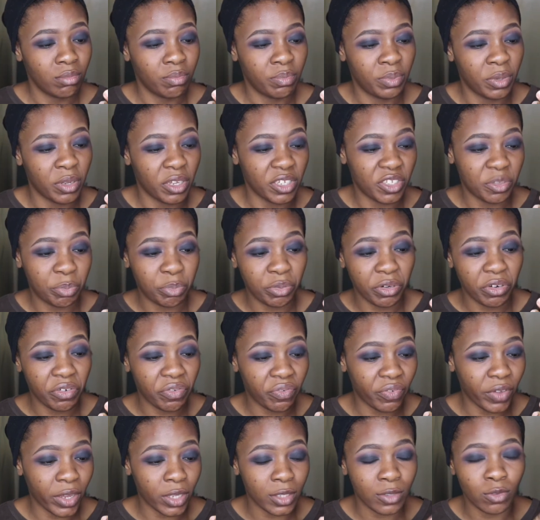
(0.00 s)
Plus
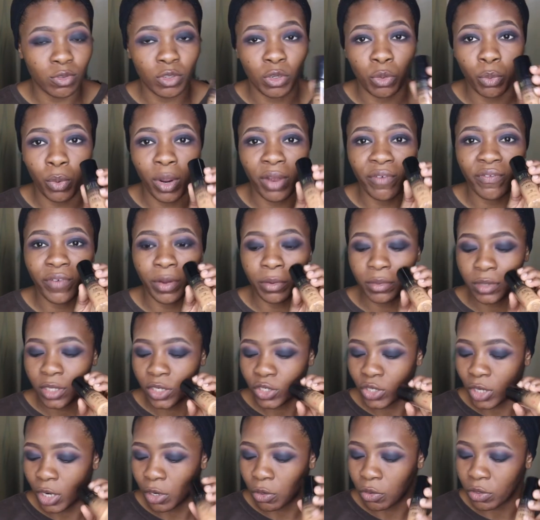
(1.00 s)
Perfect 2-in-1
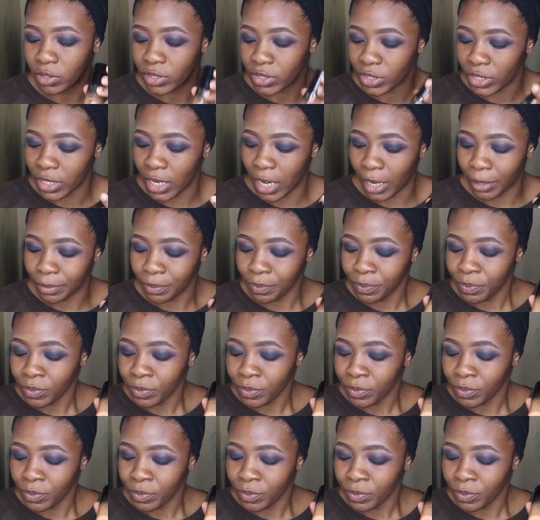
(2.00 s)
foundation and concealer.